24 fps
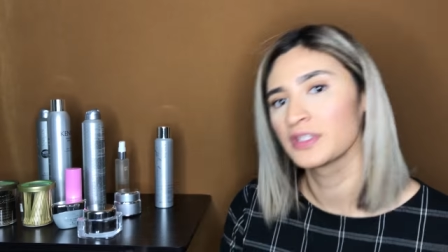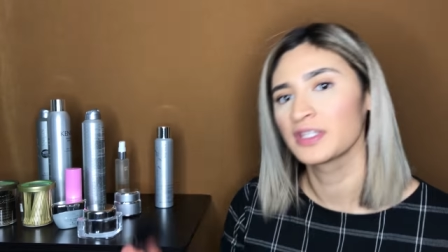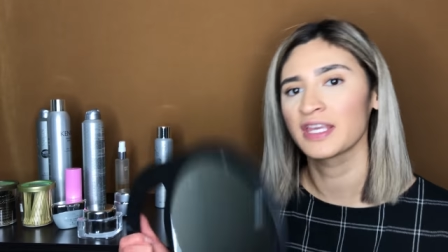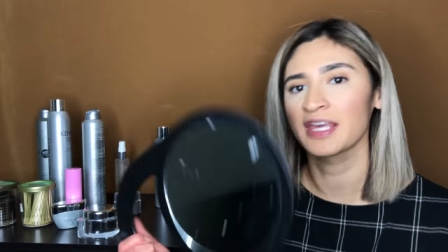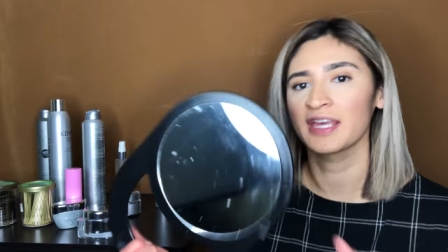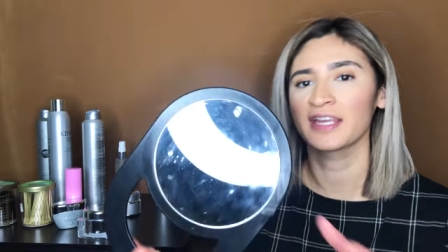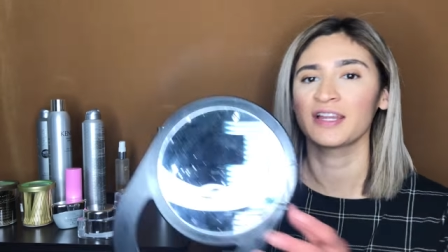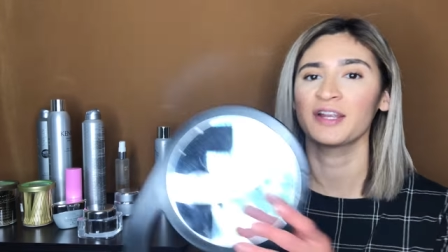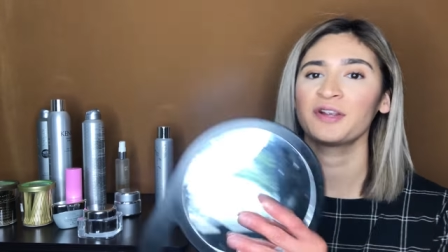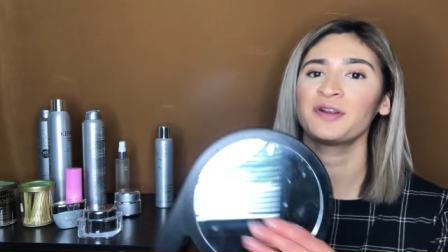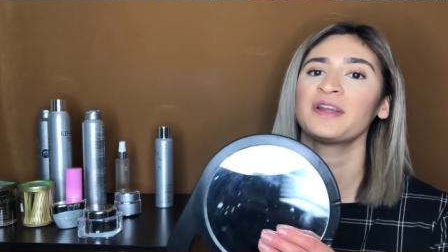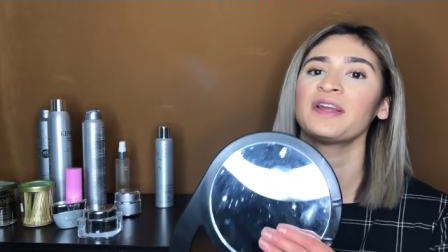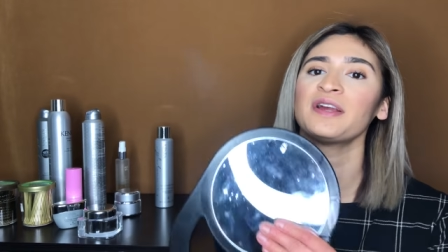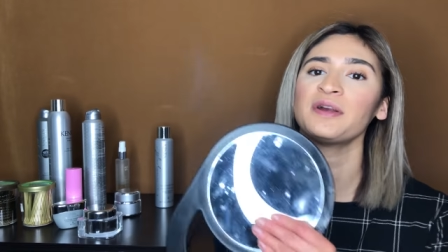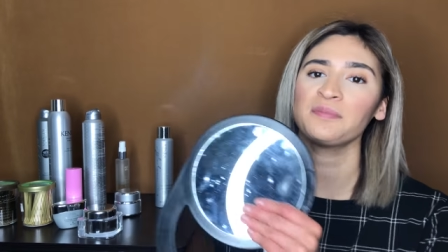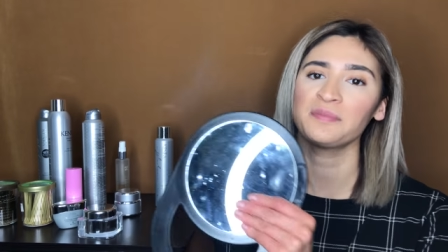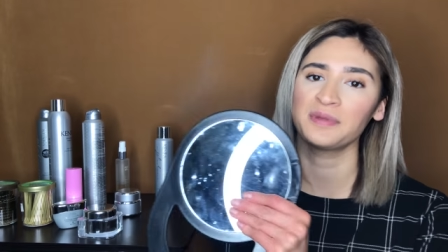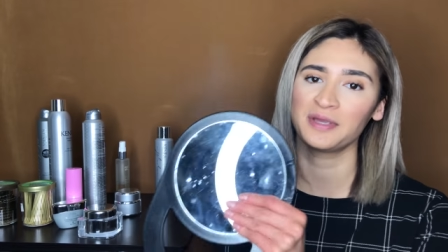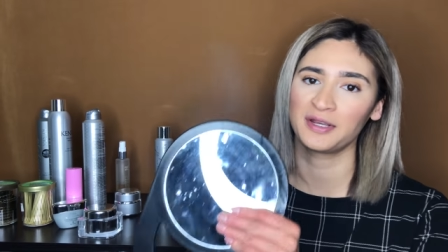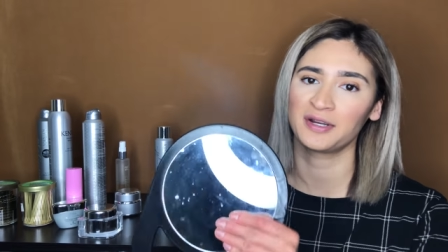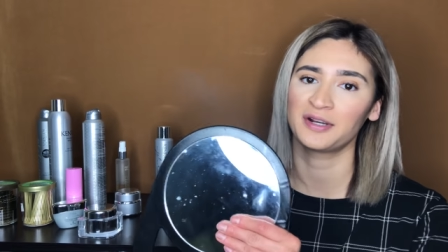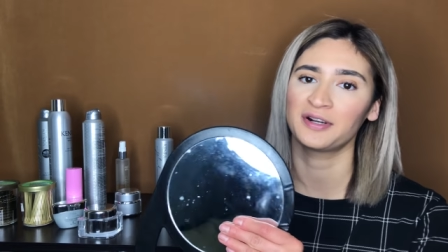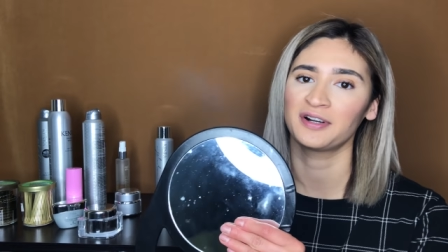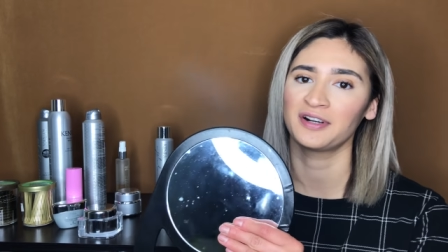Carrie
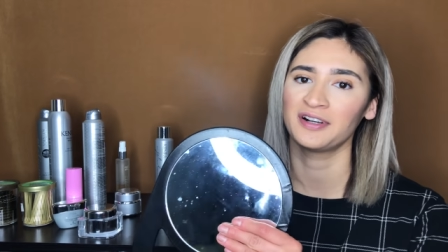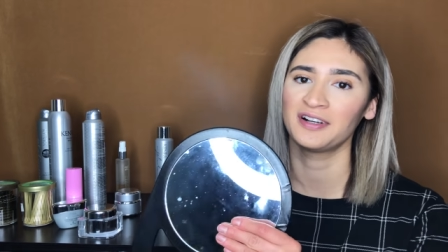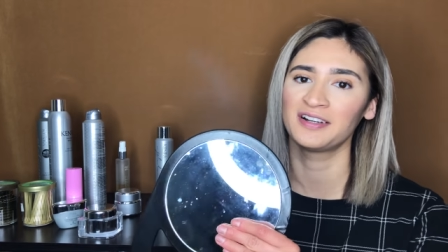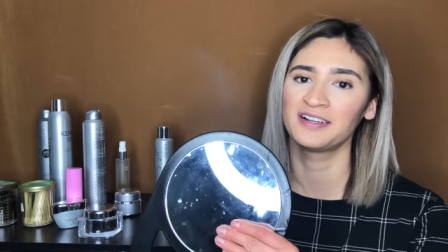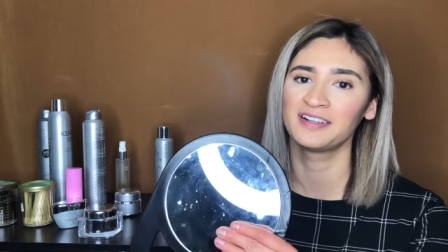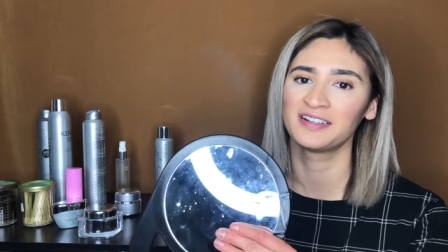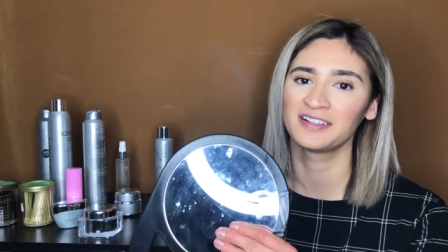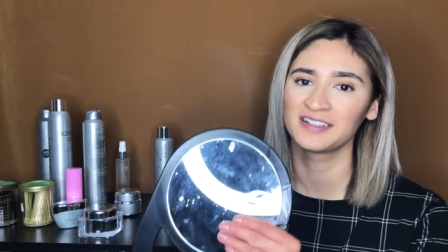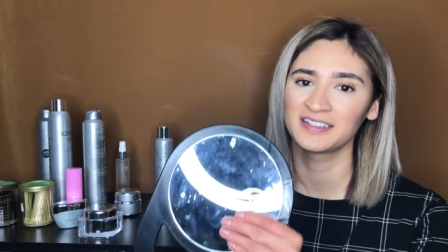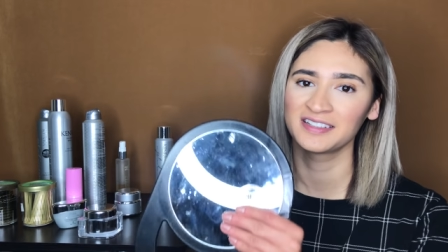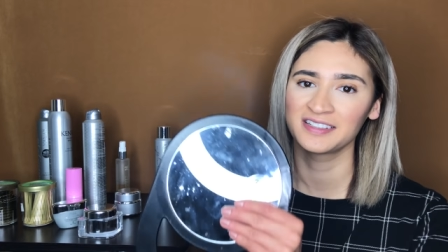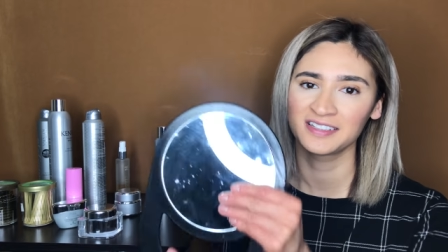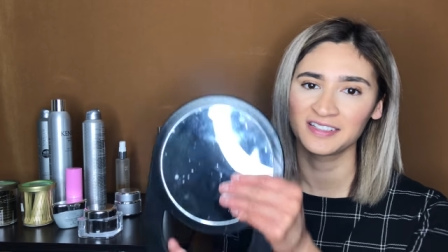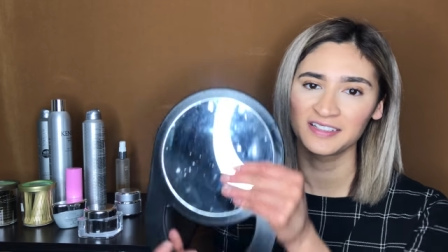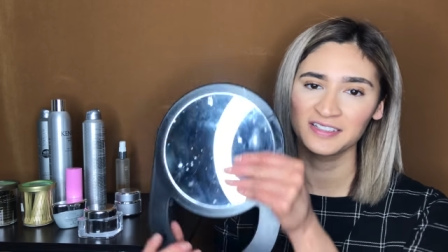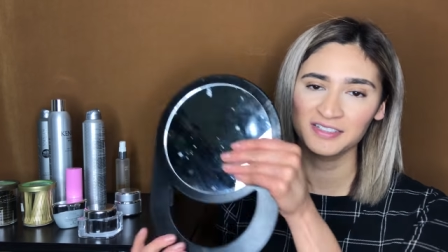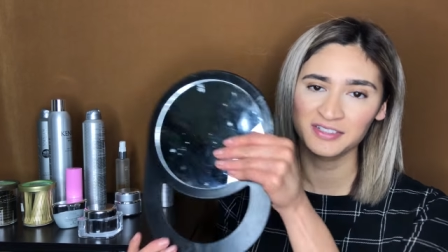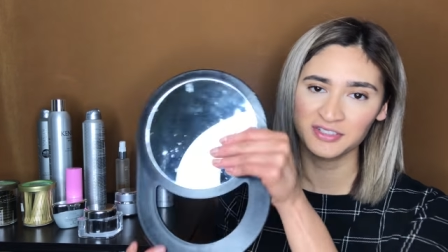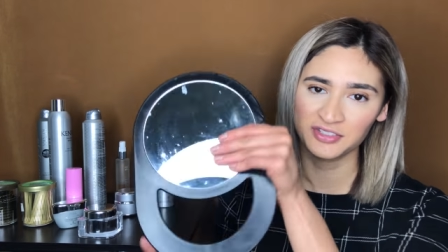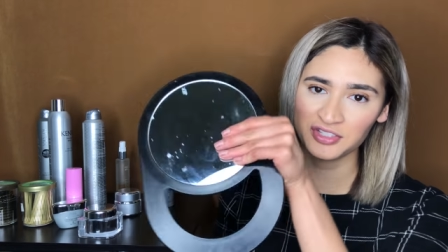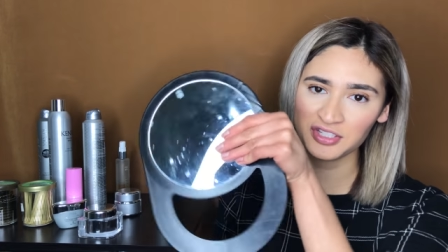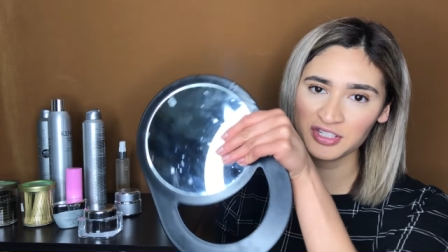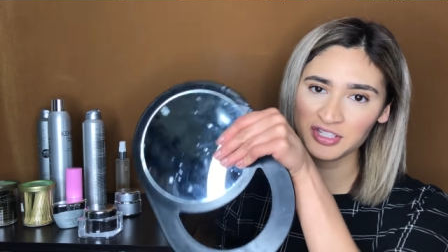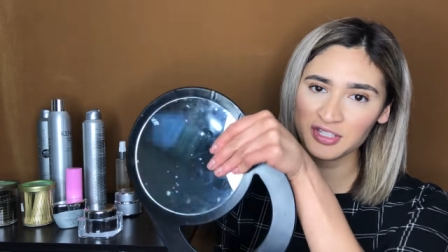Amir
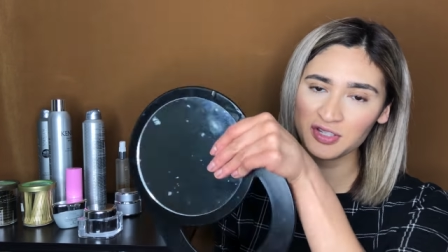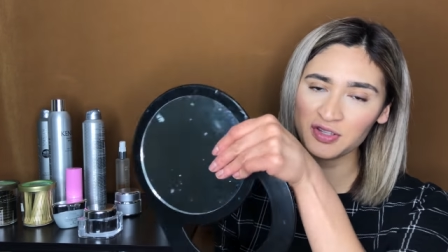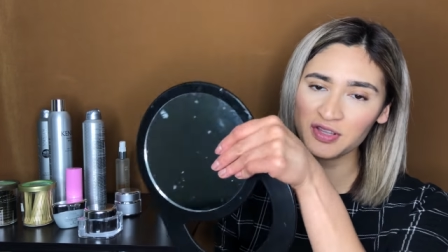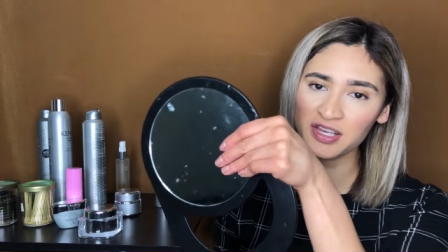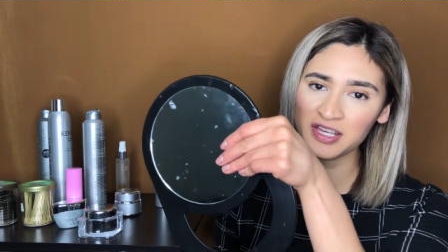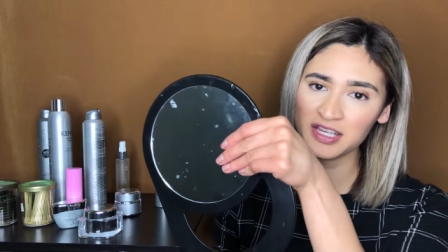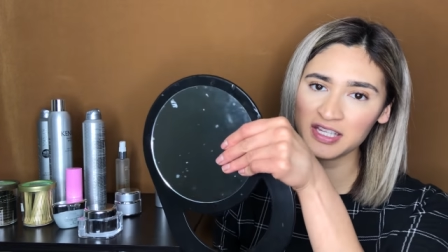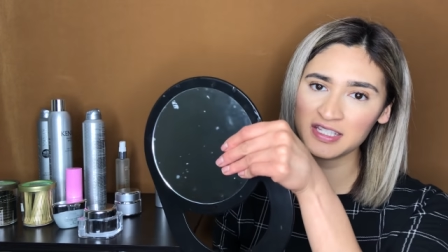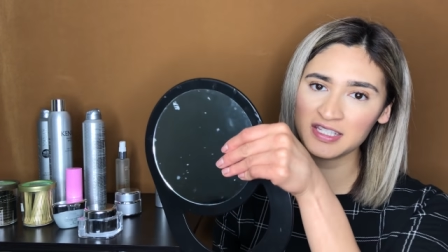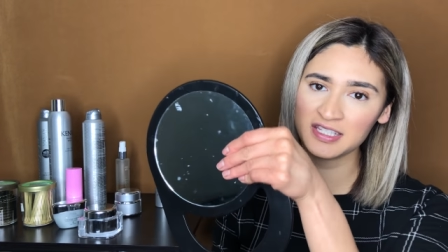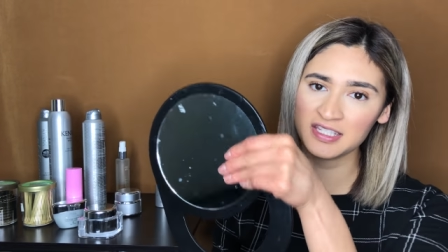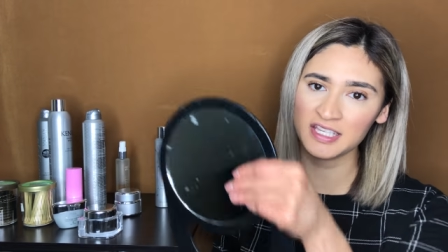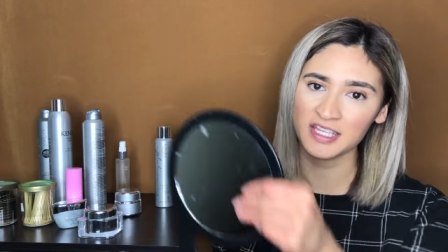just so they could